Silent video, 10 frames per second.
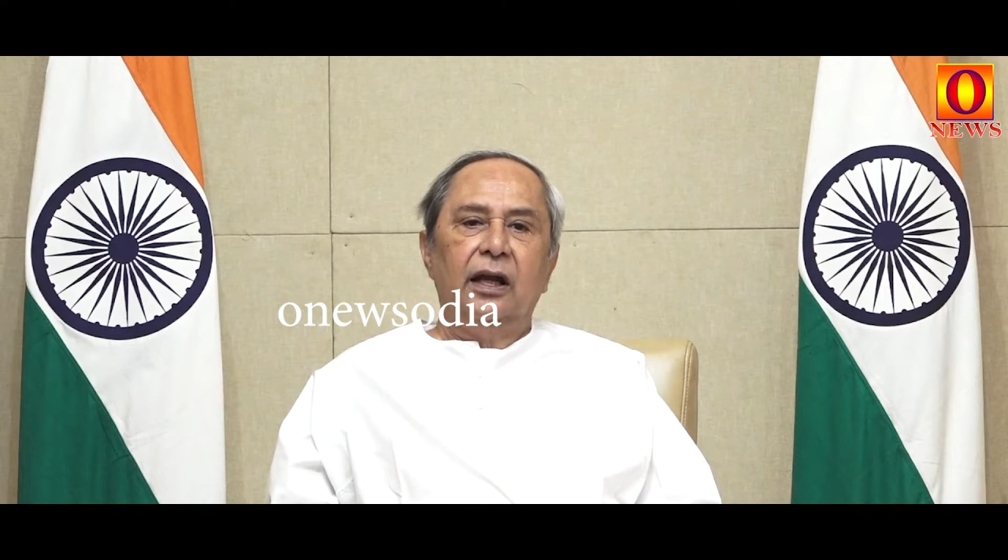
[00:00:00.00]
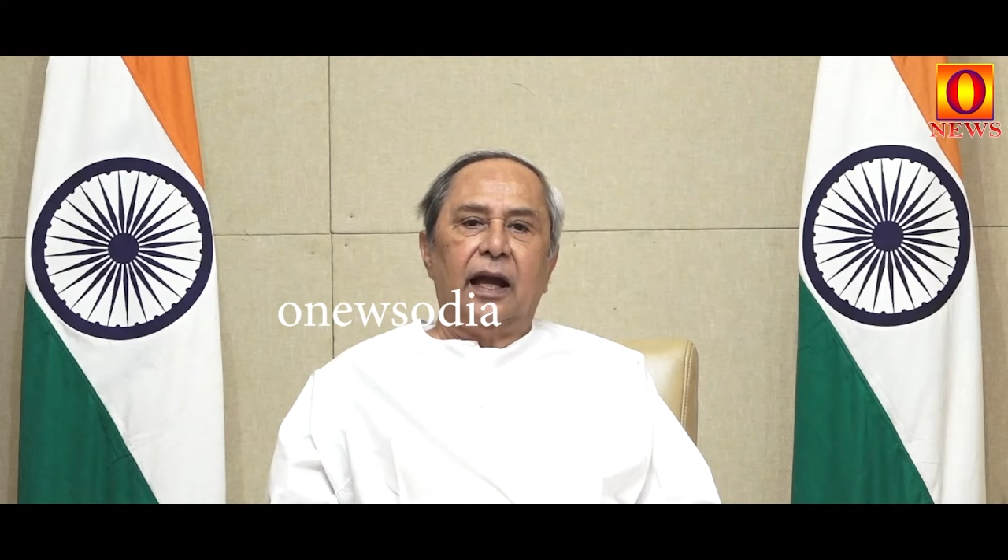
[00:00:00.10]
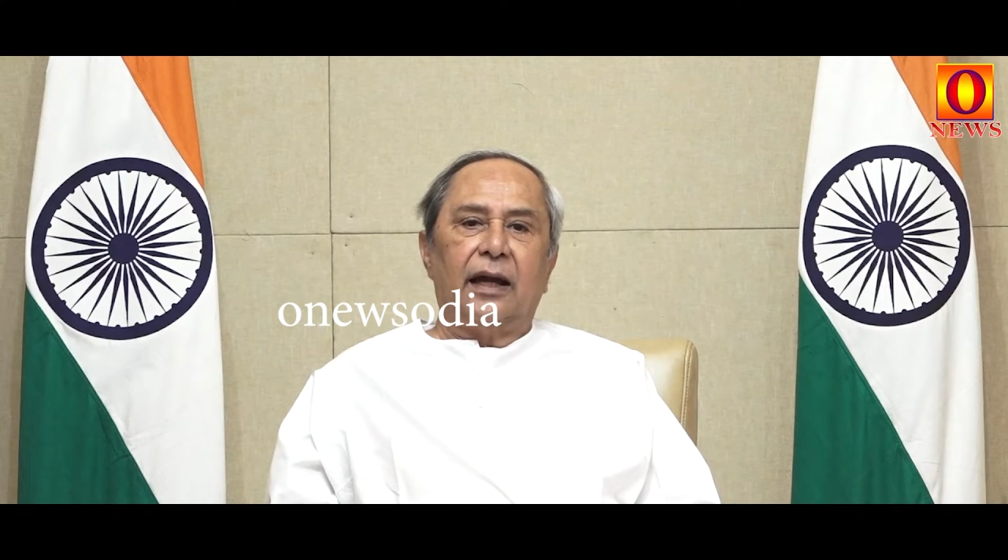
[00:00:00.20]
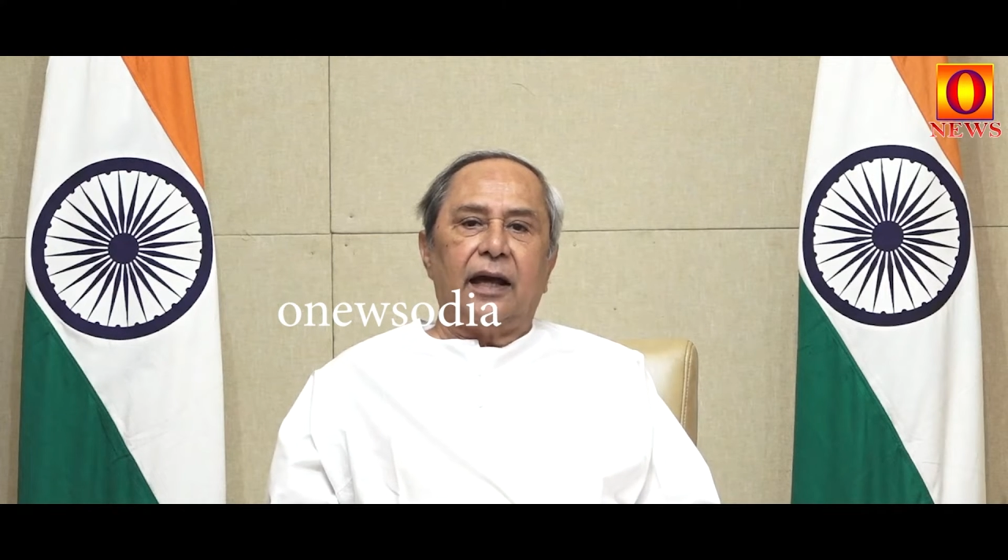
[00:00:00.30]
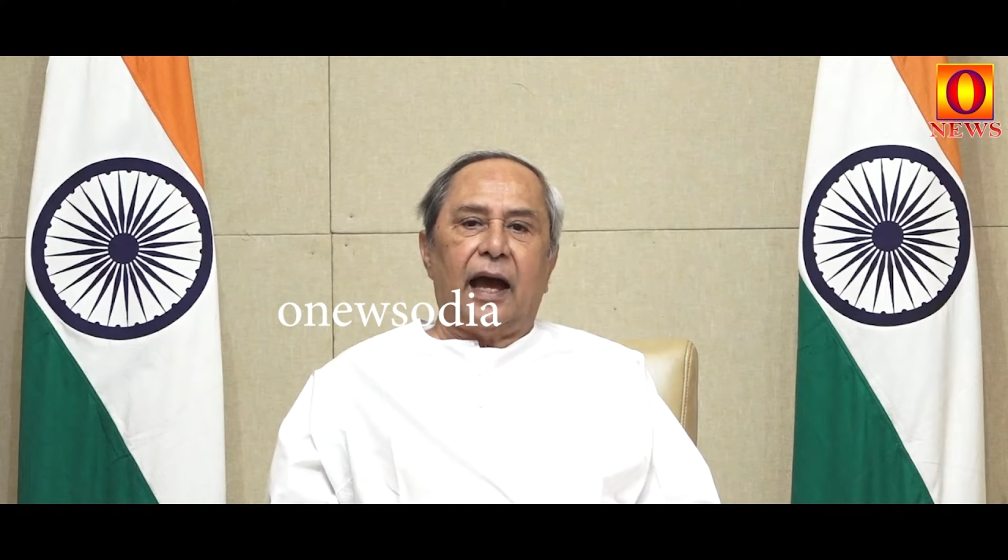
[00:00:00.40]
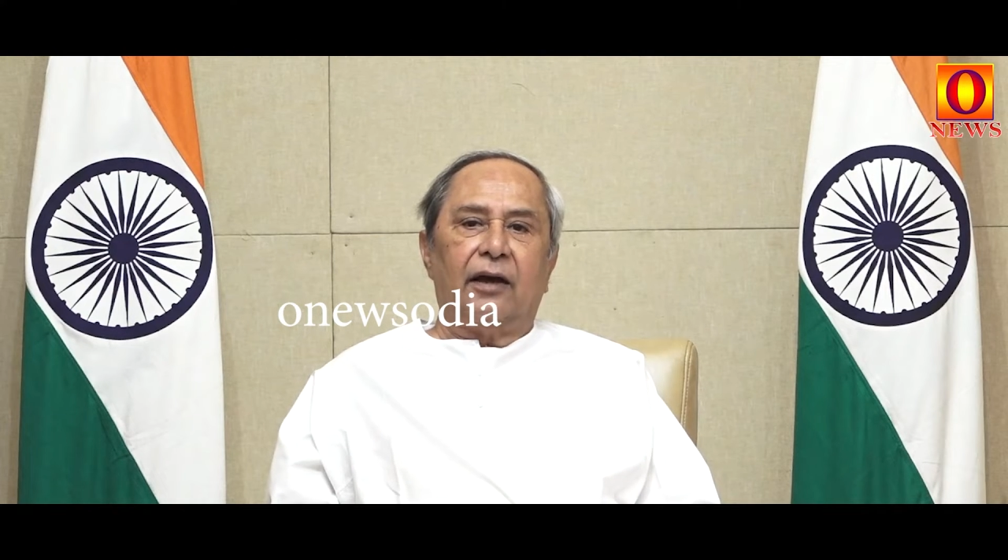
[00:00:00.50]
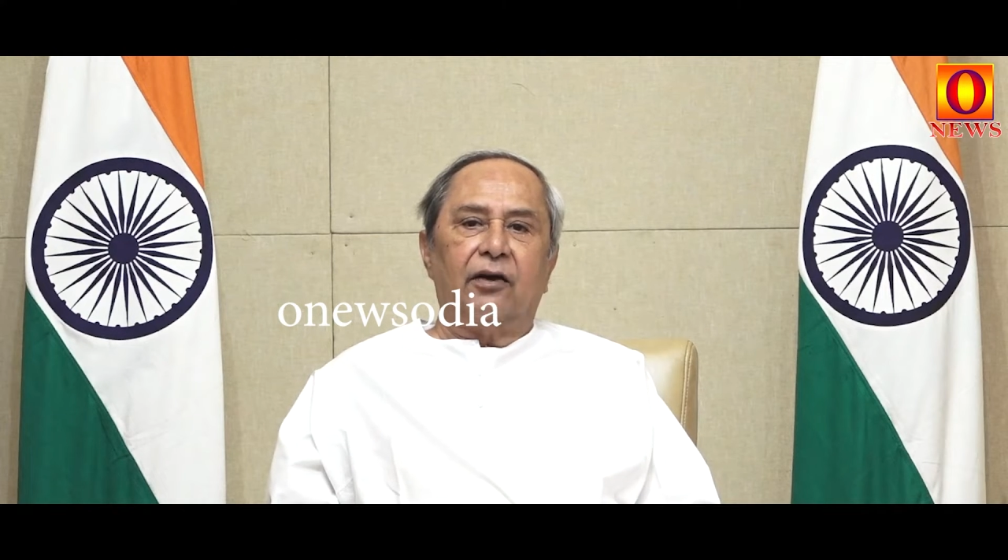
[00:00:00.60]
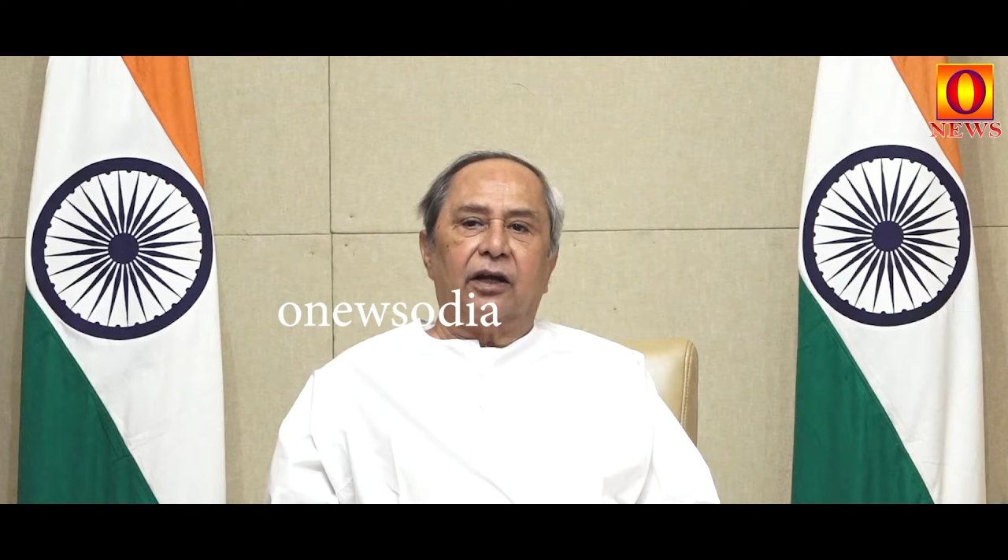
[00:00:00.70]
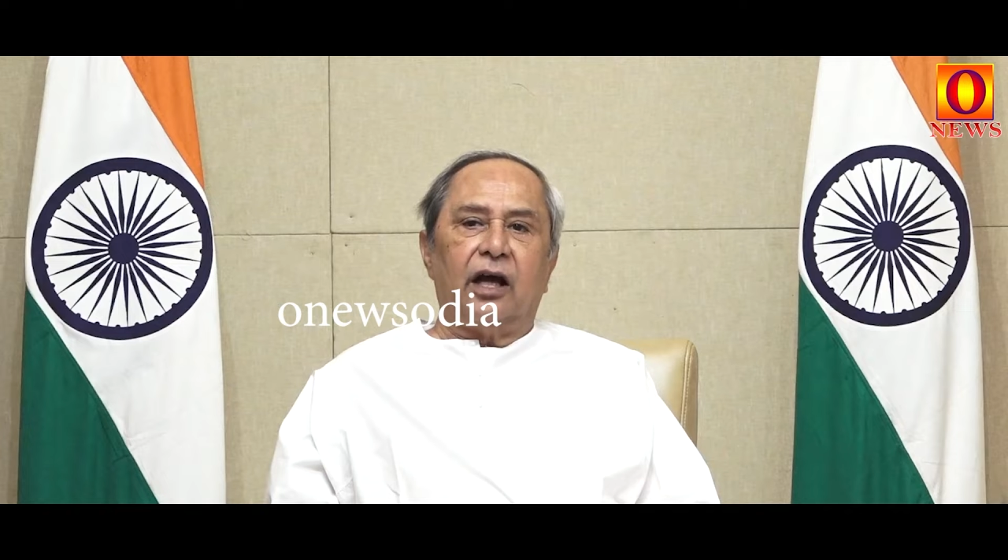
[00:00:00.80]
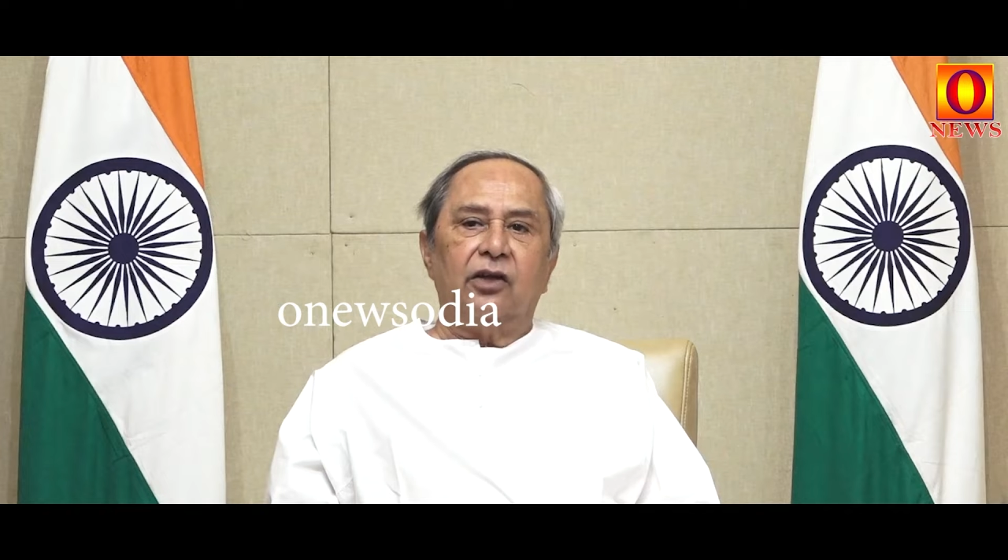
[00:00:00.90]
like
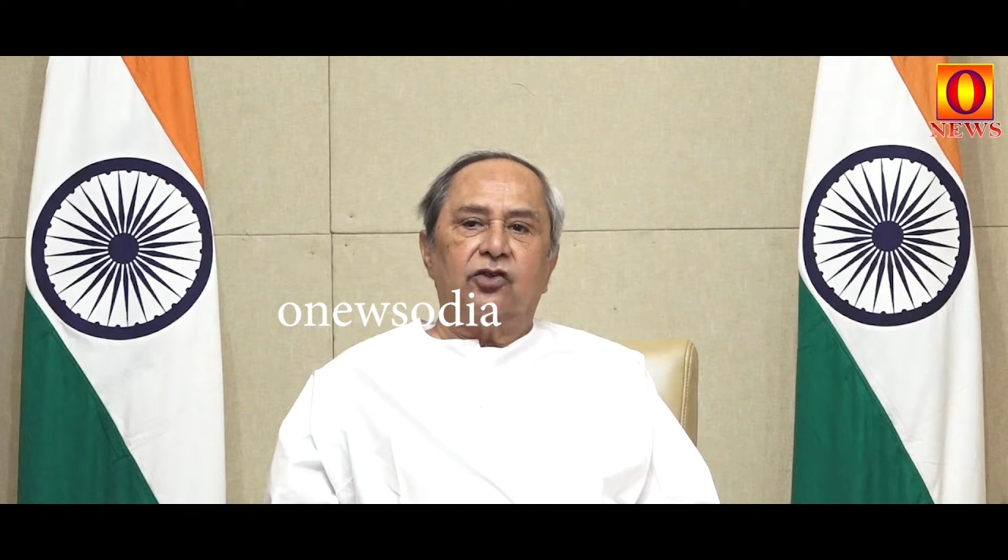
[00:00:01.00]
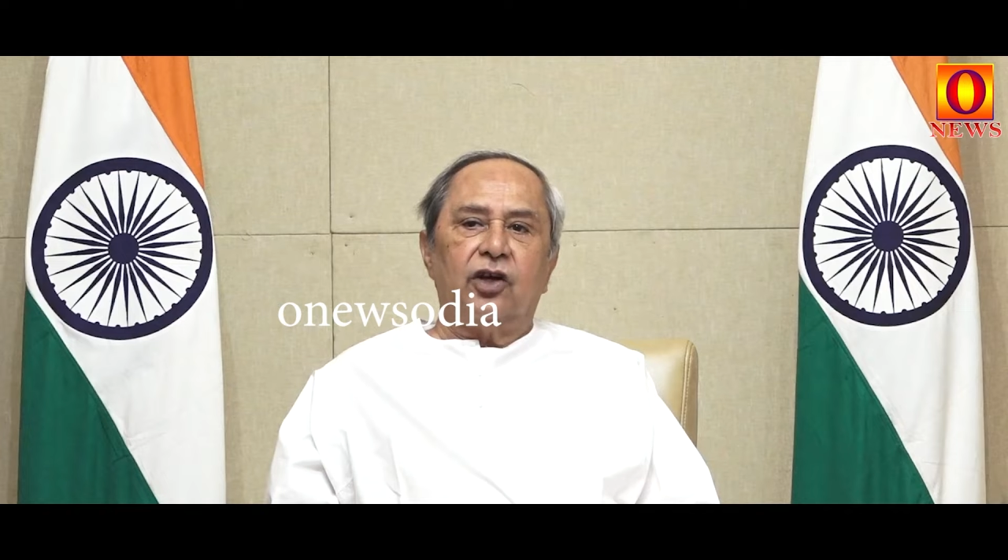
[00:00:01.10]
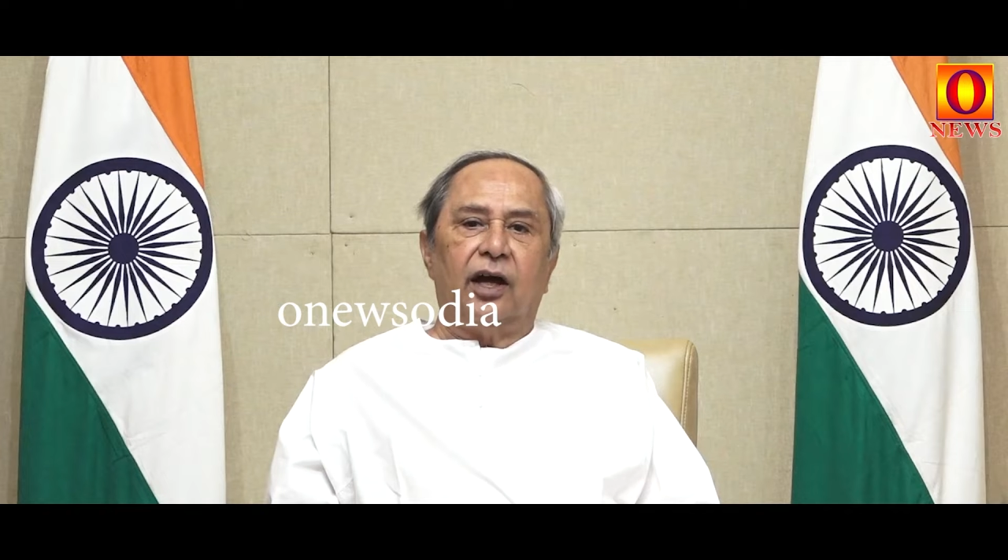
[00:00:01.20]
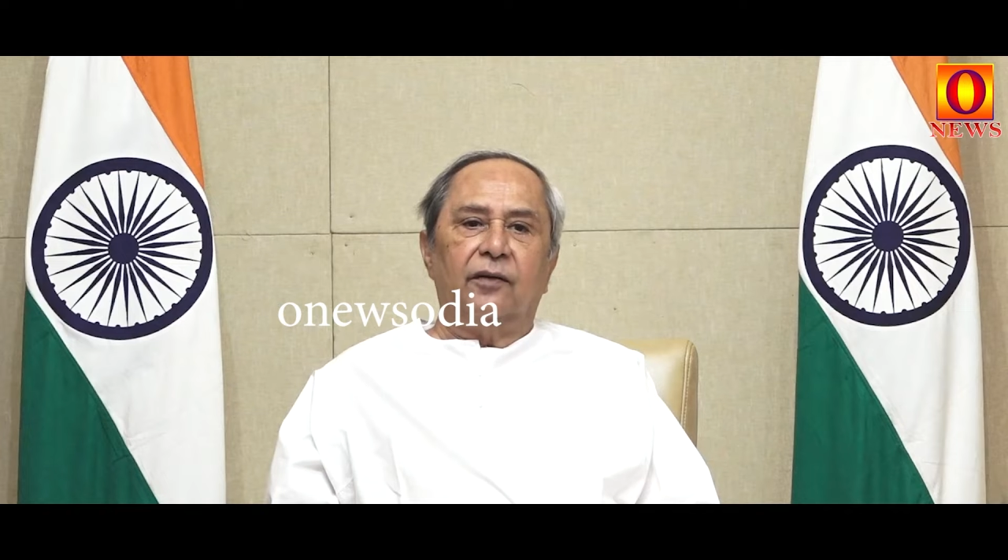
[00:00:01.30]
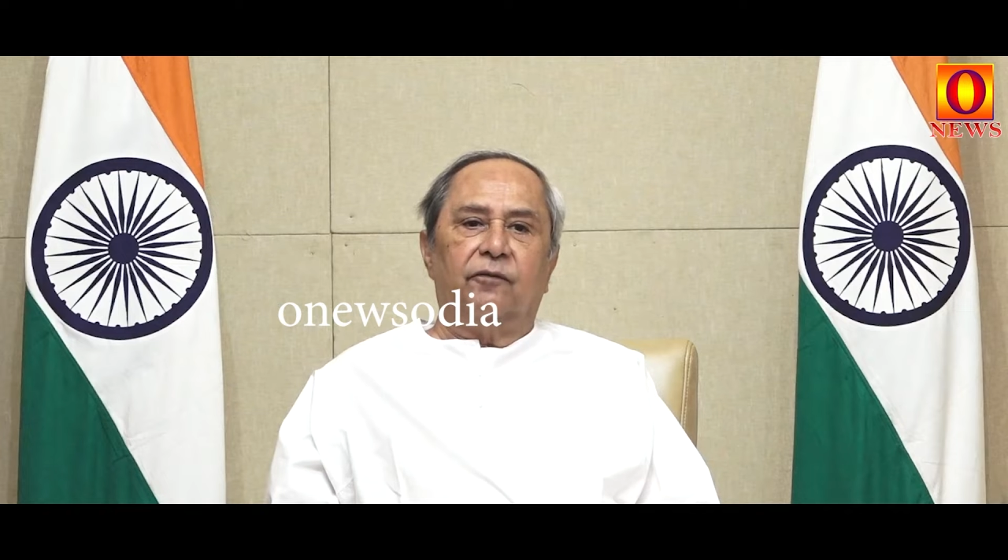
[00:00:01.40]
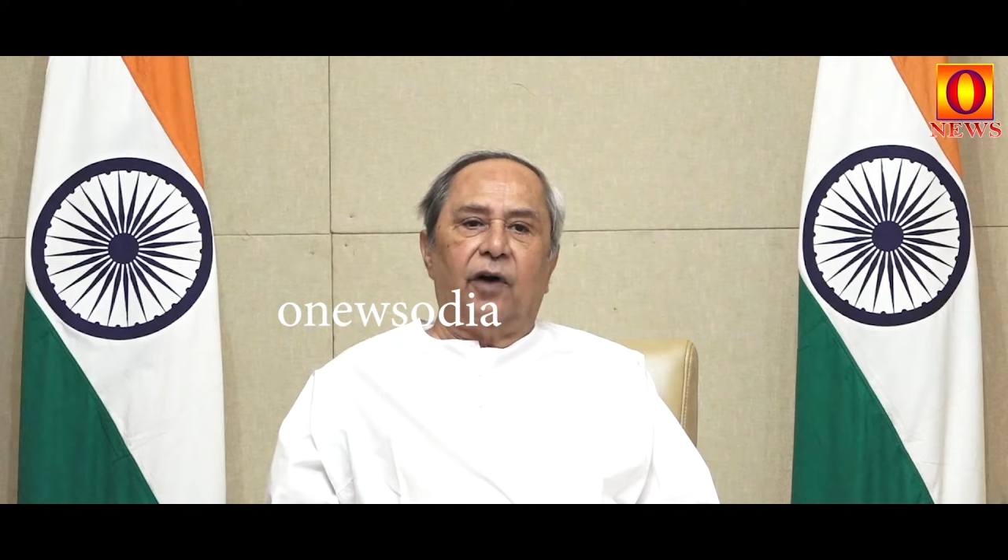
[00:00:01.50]
agriculture and